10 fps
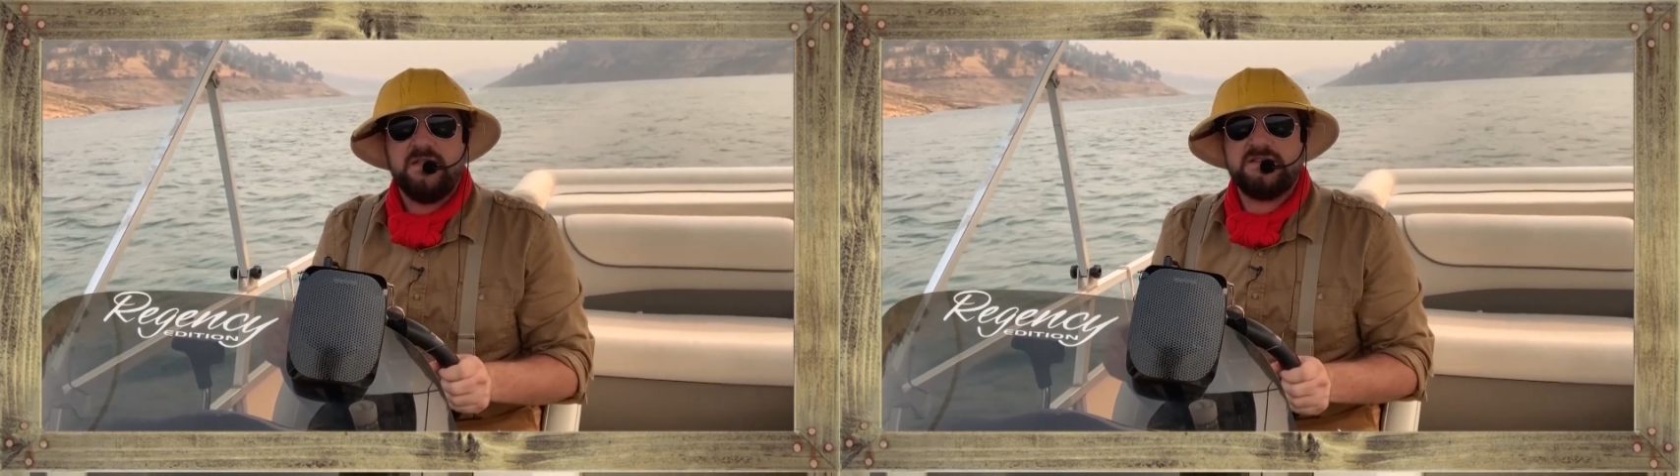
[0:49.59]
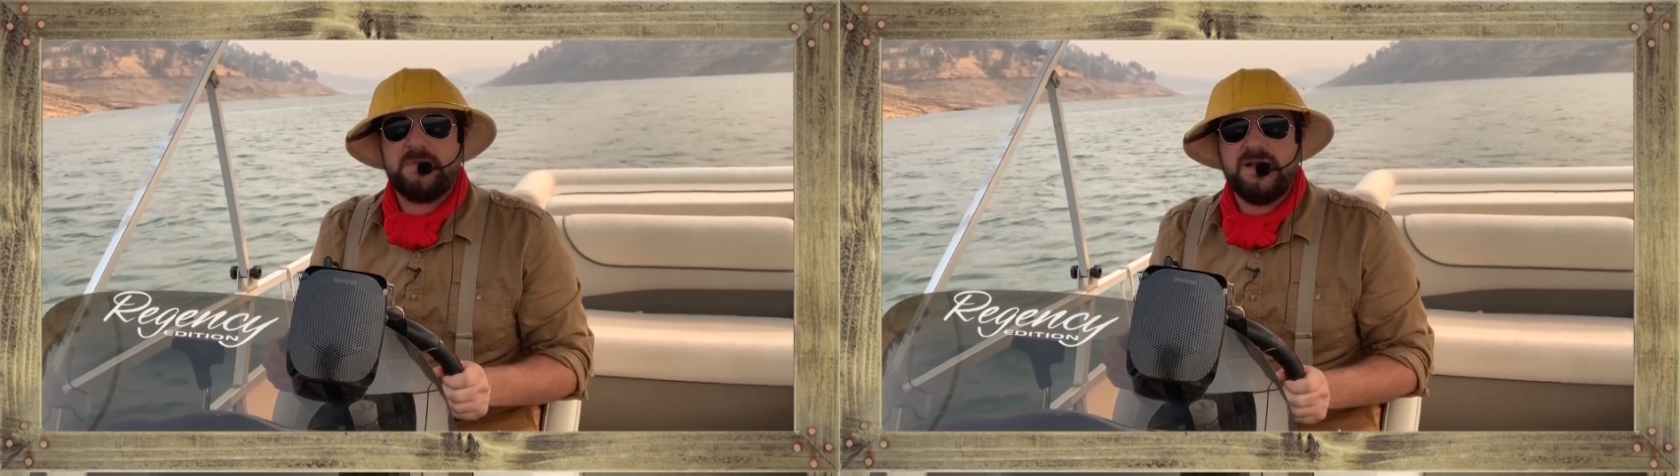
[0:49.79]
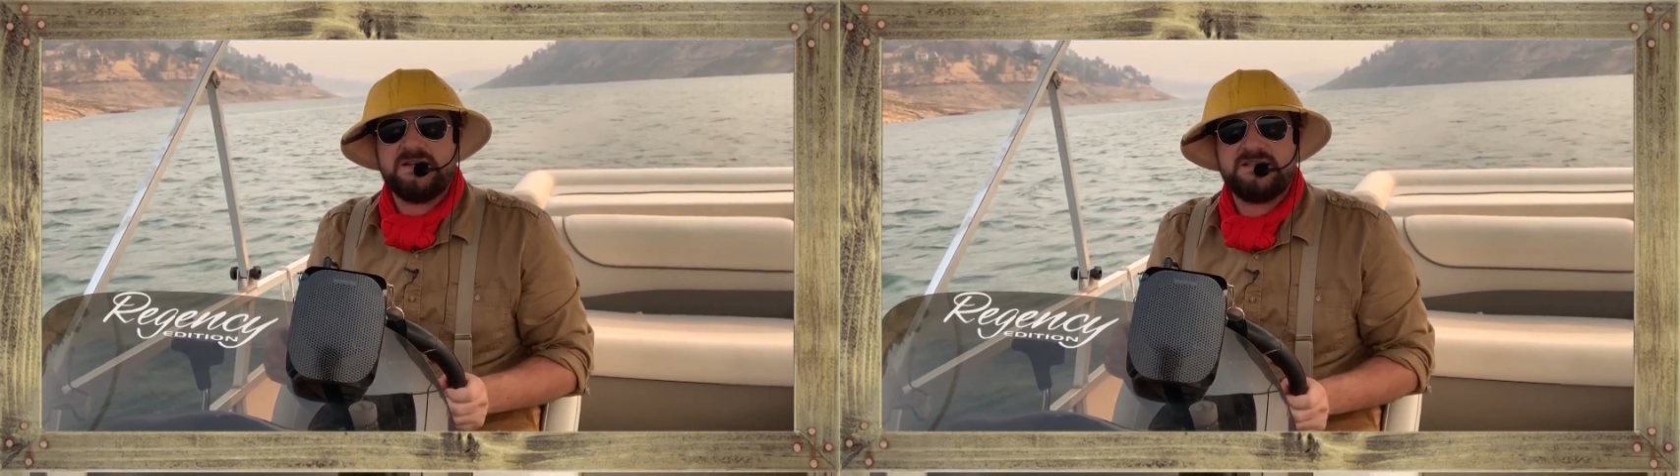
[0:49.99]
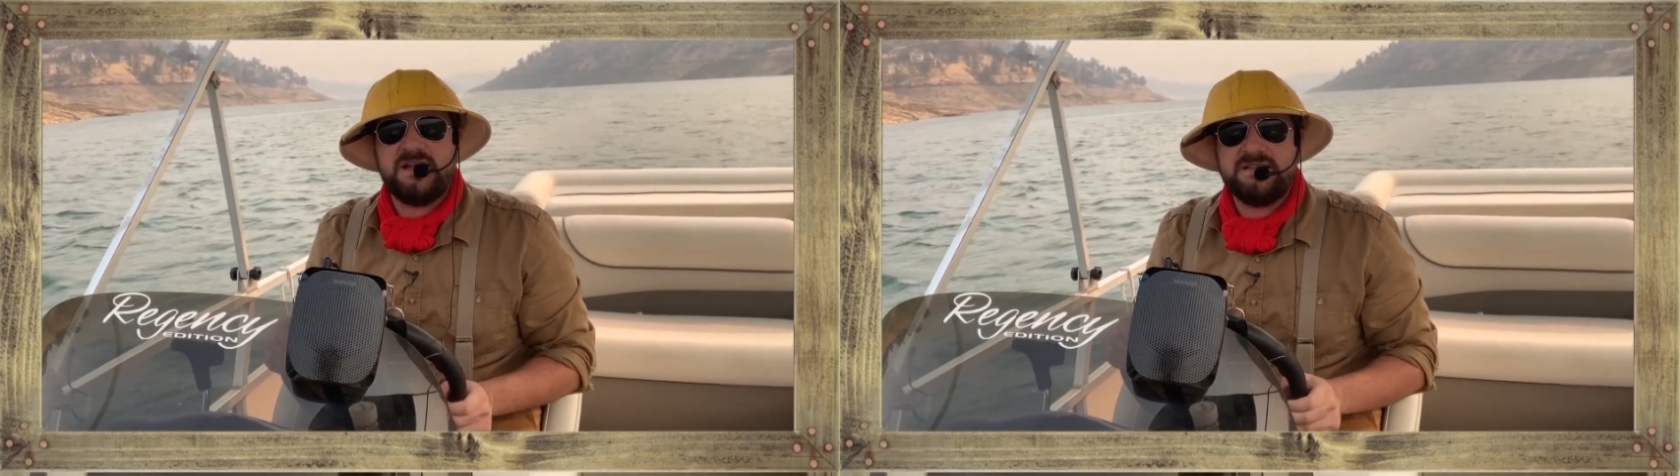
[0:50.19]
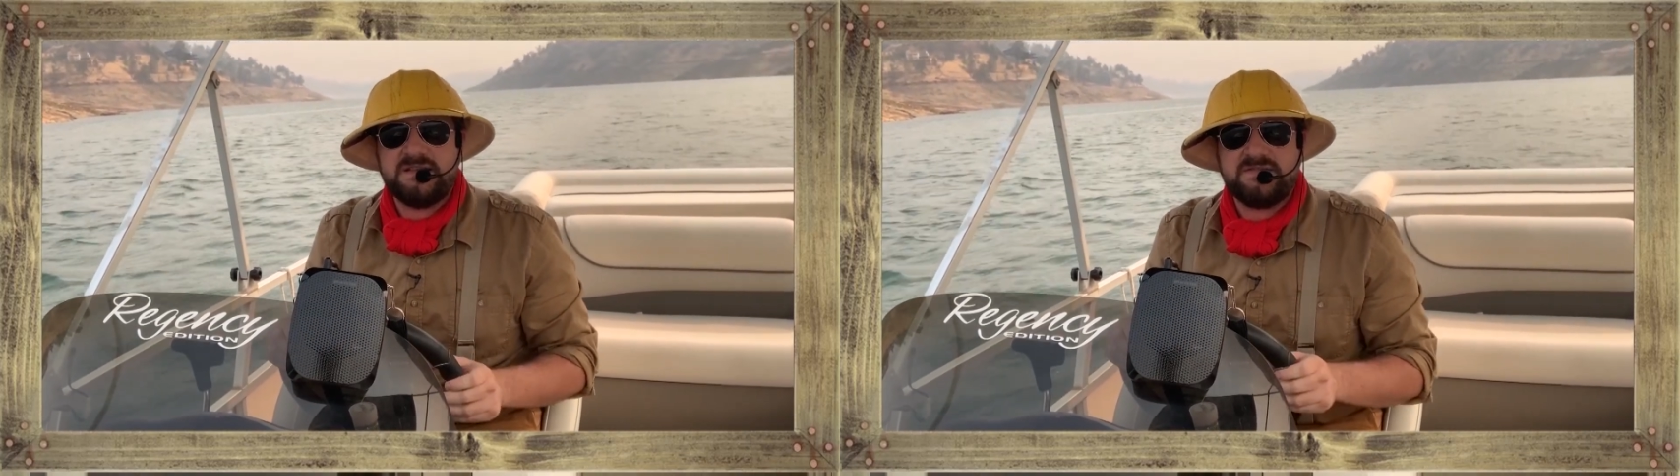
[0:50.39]
There's been
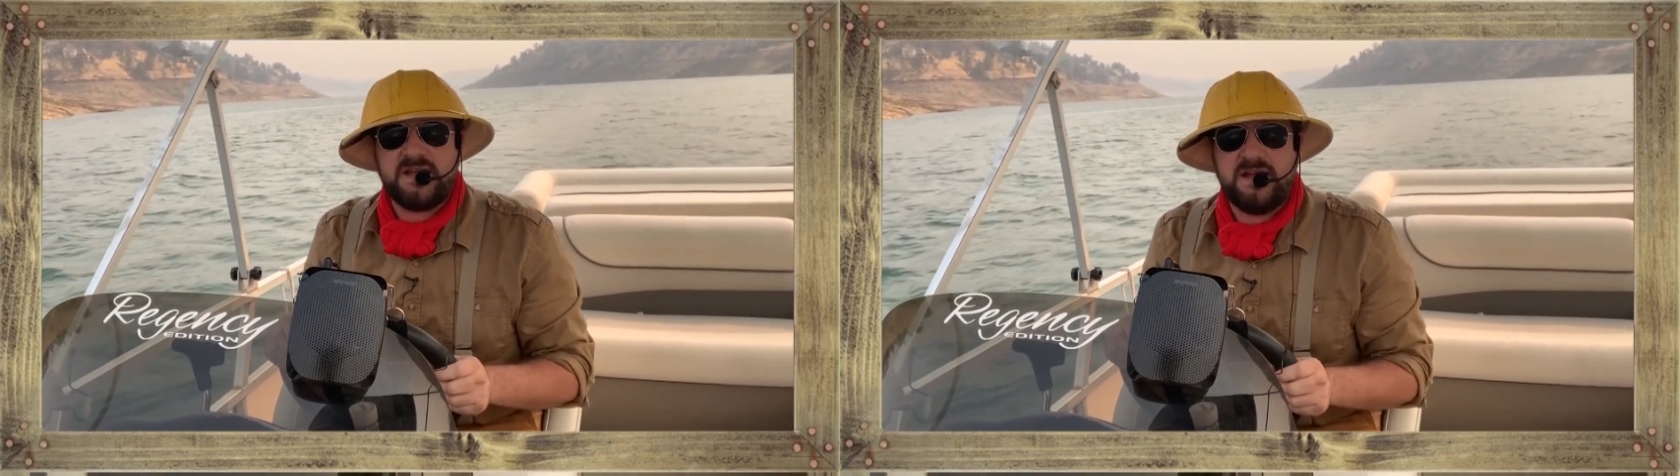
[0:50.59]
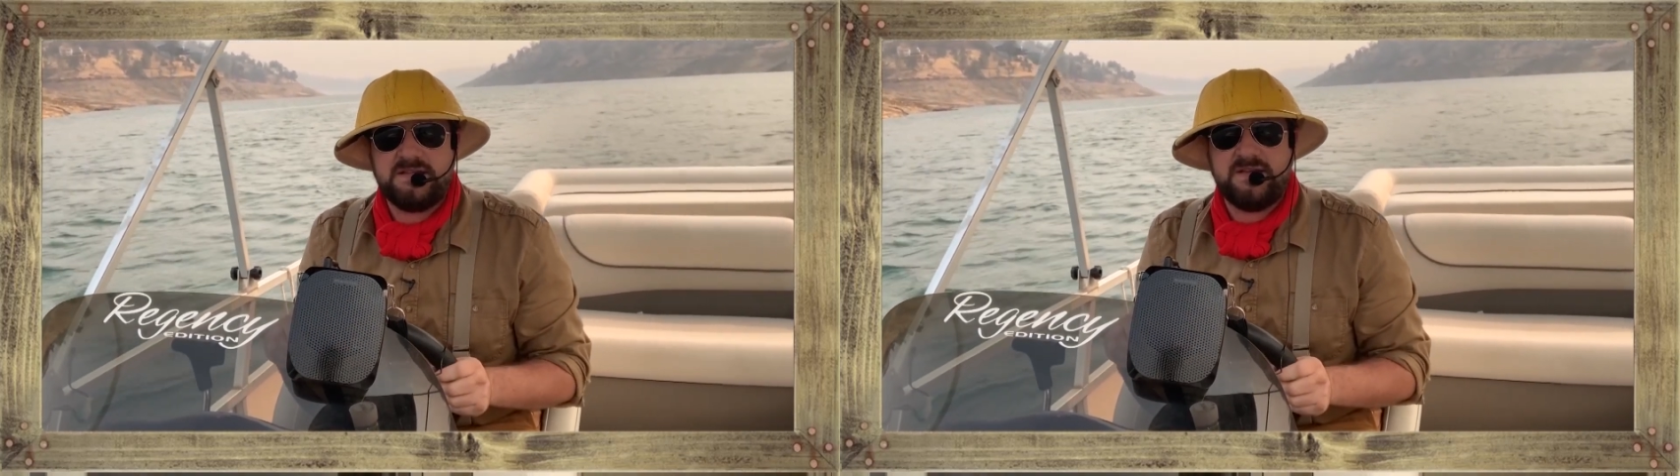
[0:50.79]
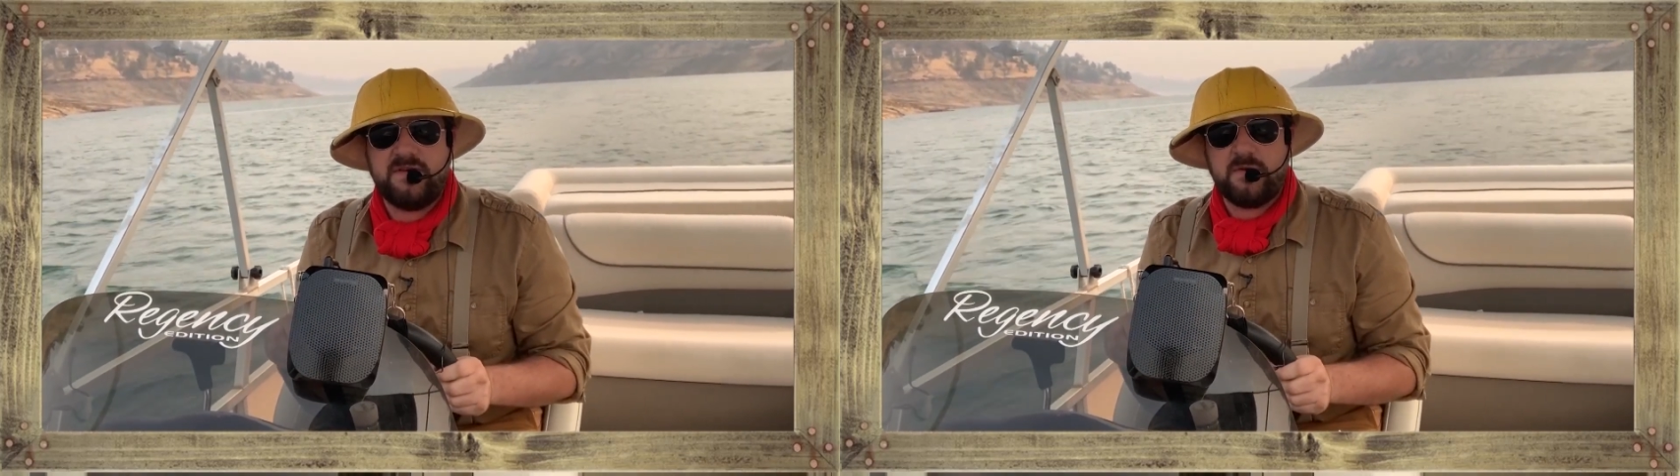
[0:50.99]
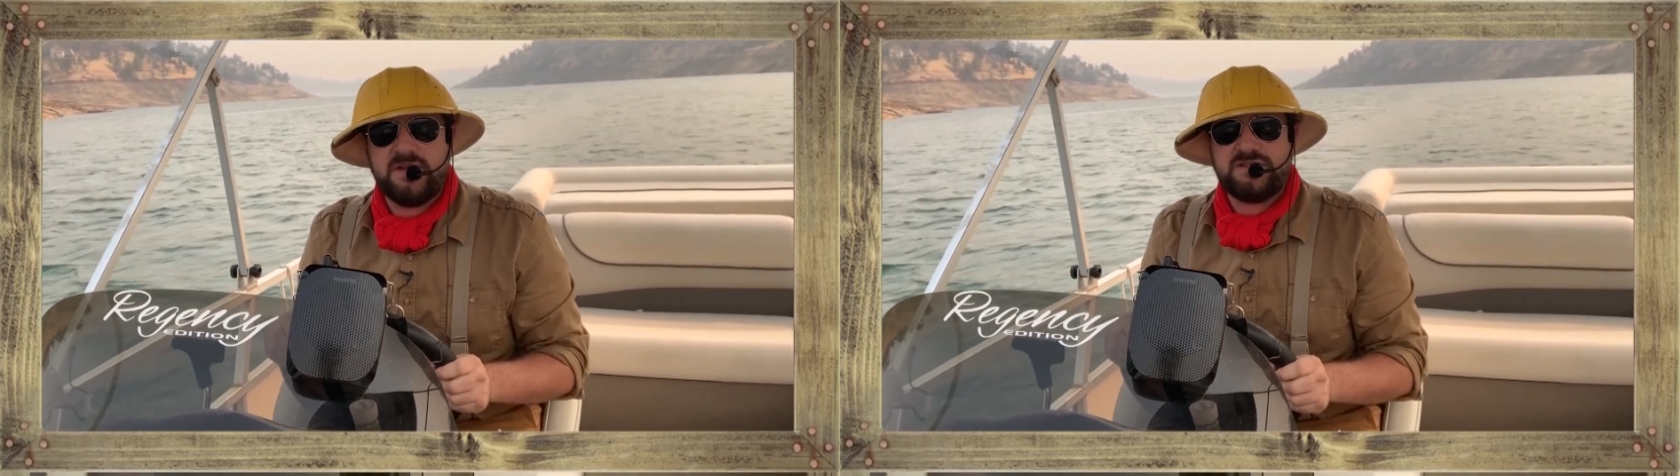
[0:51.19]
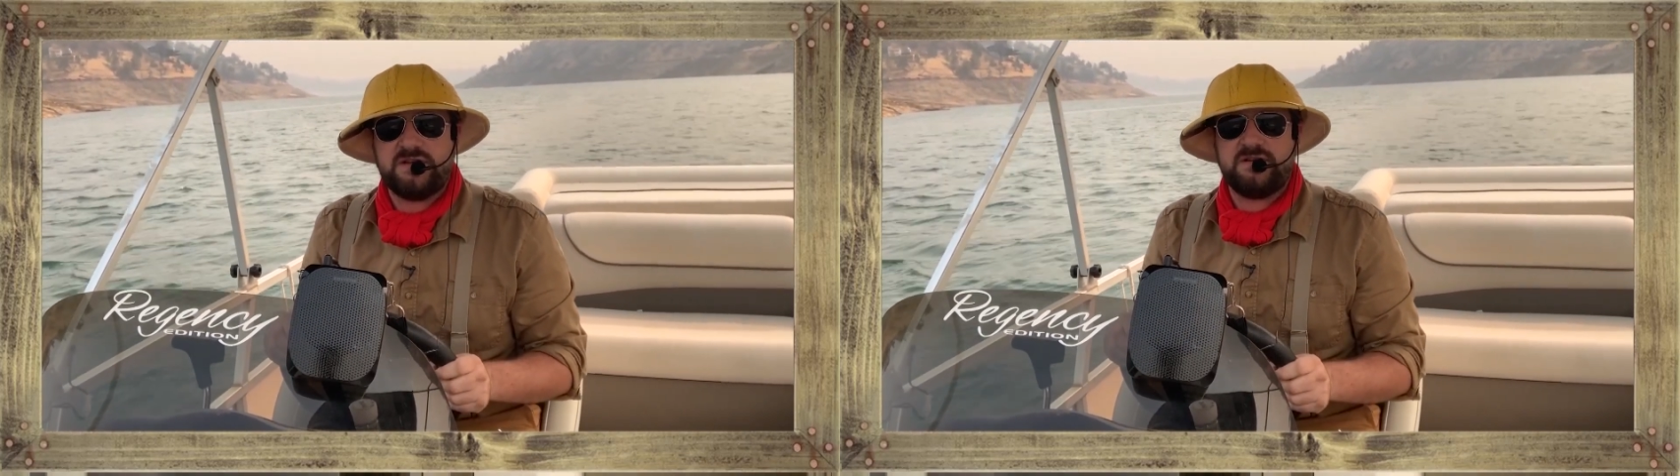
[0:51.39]
extensive scientific
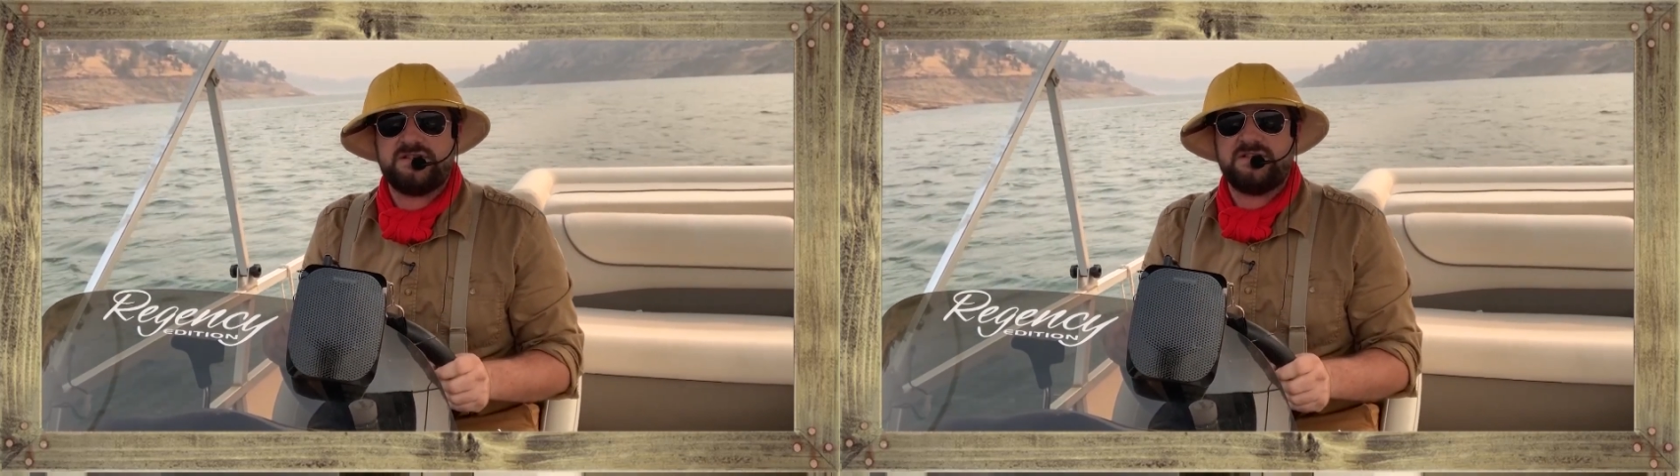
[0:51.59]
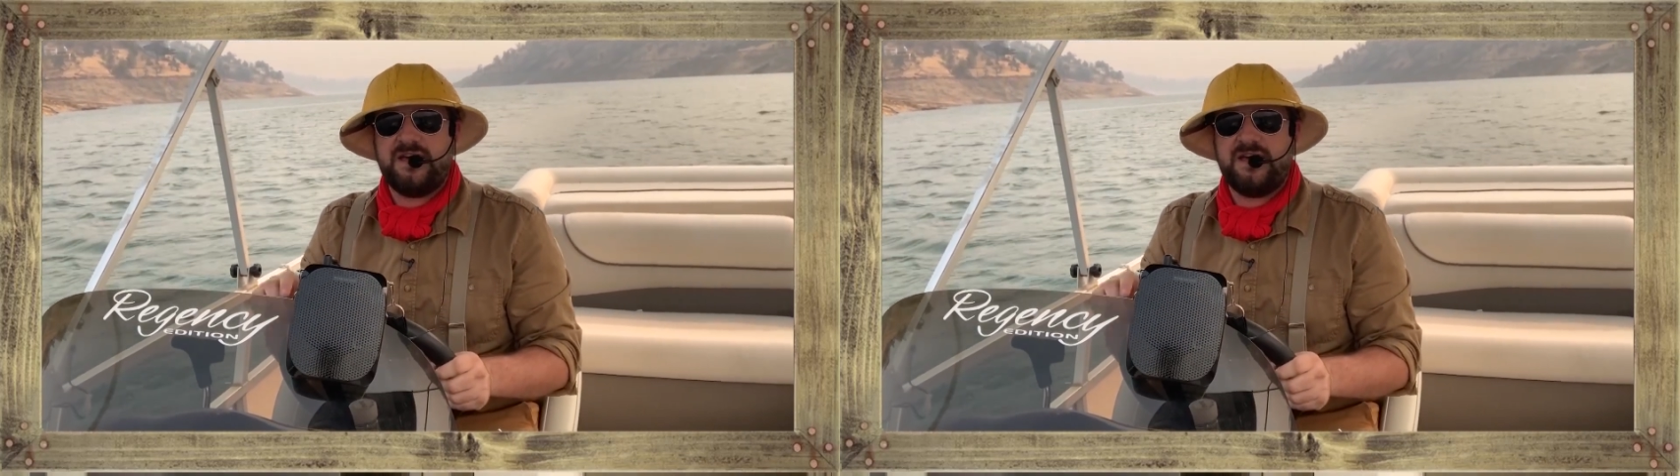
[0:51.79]
research